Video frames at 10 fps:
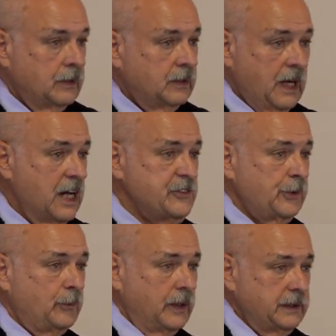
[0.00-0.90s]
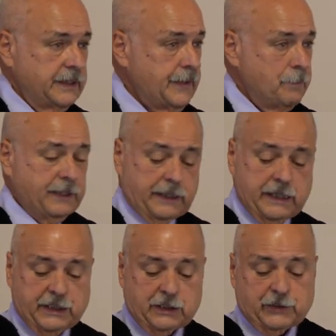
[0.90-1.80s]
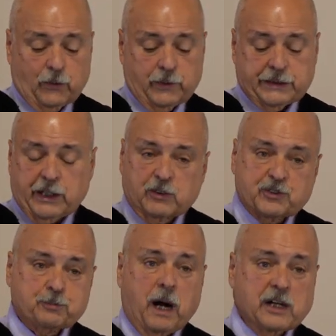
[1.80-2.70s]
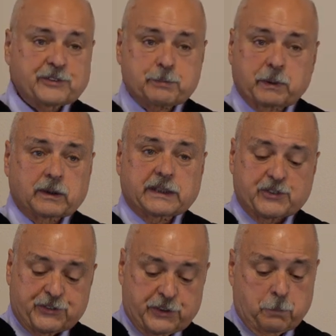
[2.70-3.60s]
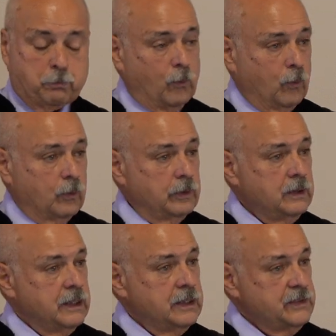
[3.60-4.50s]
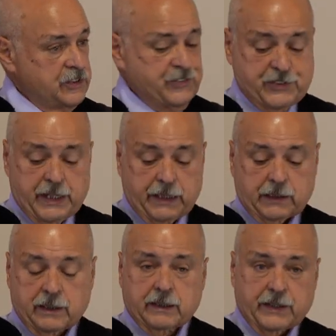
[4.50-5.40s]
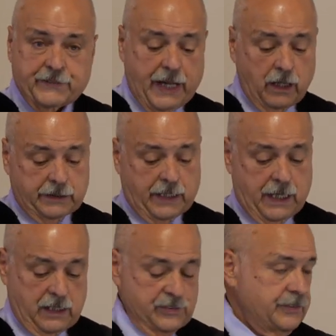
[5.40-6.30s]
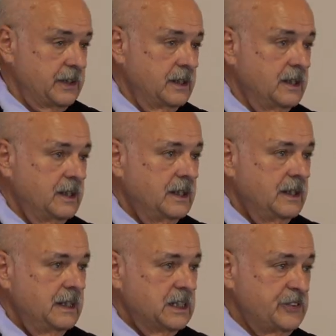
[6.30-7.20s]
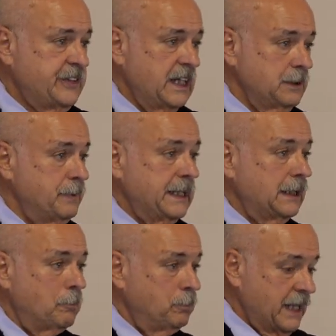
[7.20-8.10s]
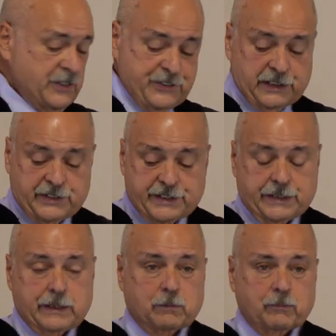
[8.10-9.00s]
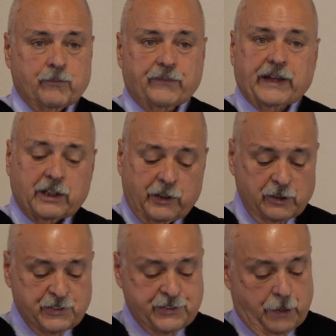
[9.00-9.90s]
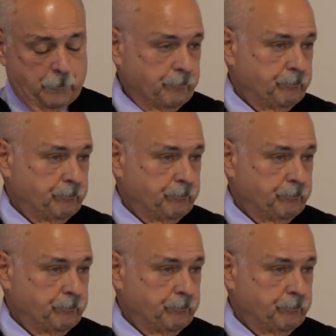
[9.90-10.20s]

Consequently, they began ignoring their responsibilities to the poor, the sick, and the outcast. Instead of being a blessing to them, they cursed them.